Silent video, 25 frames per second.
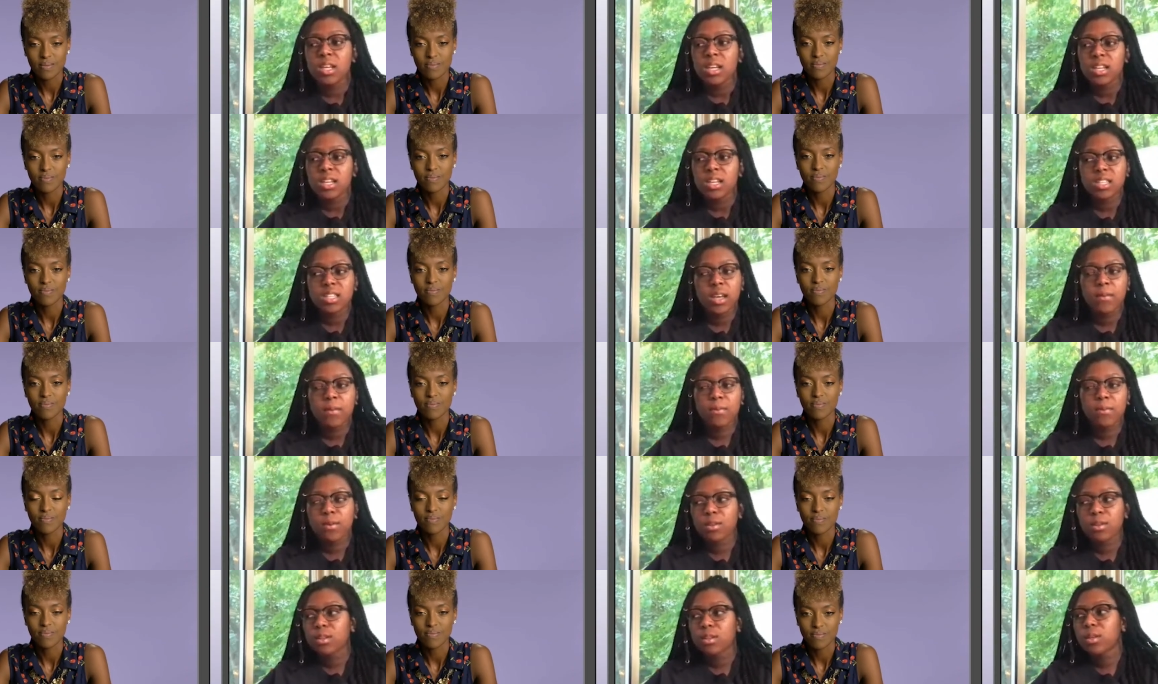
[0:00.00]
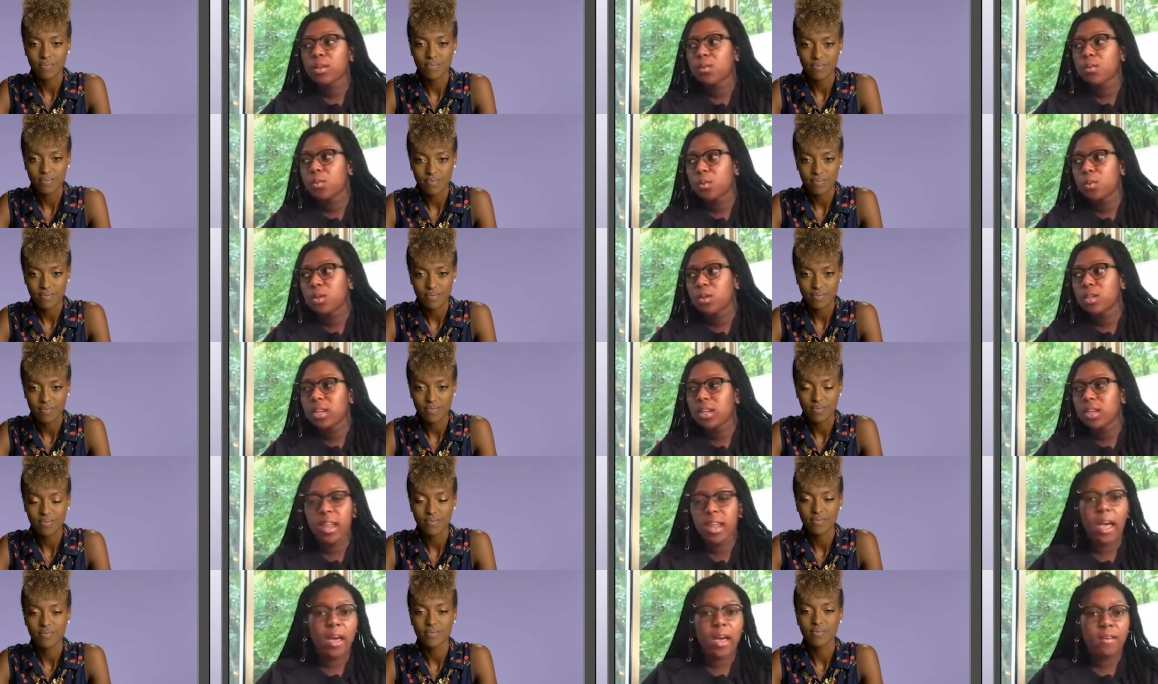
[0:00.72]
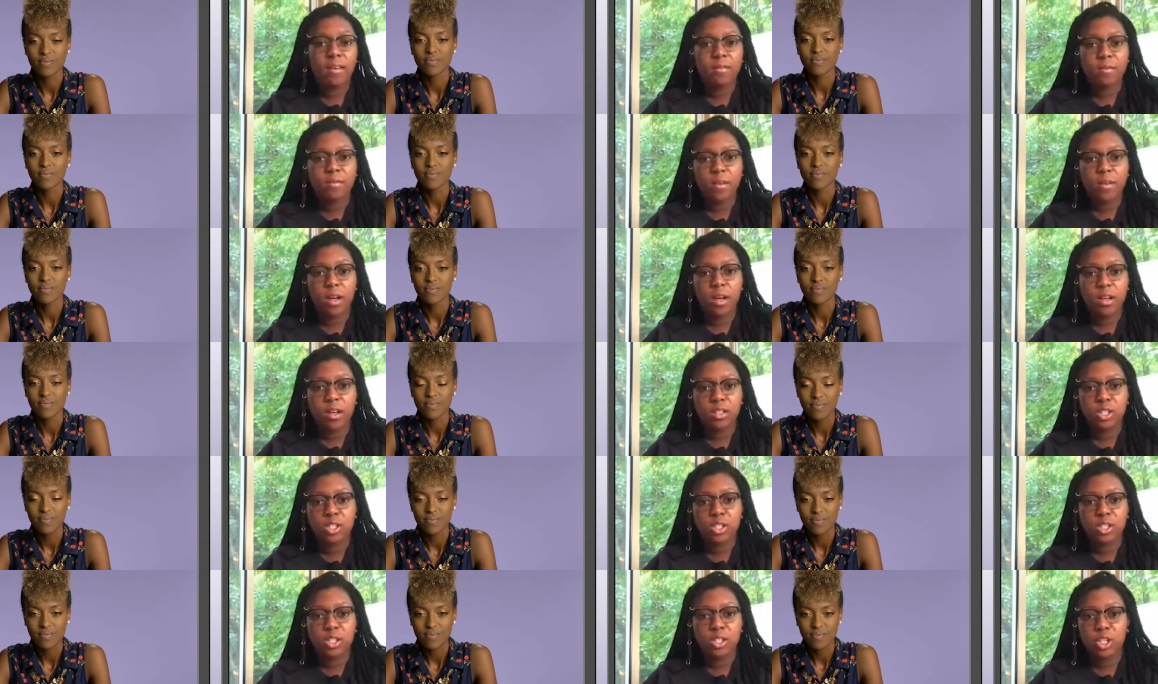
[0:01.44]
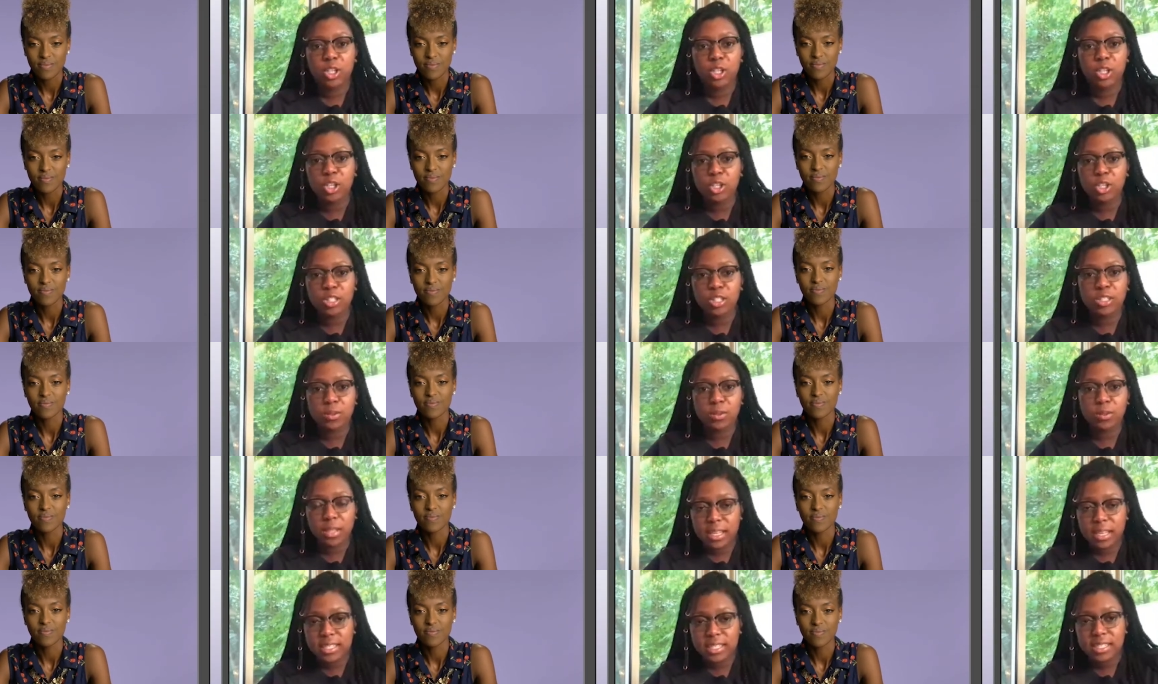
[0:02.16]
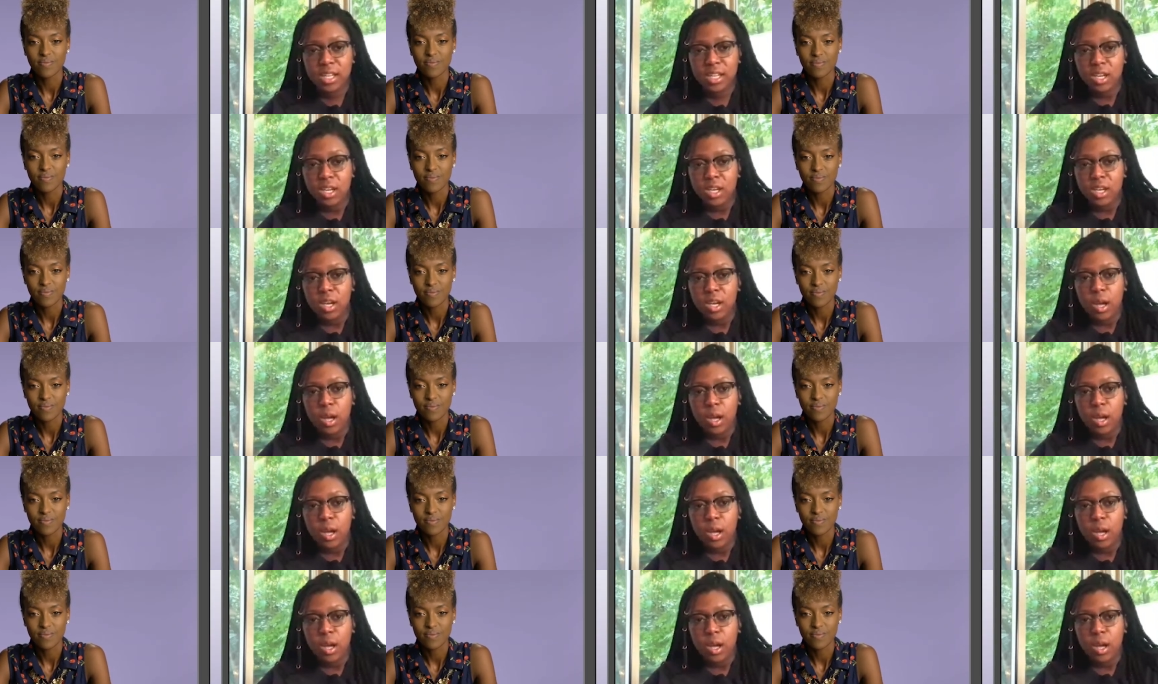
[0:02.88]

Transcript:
Speaker 1: it definitely wouldn't have uh, turned into this.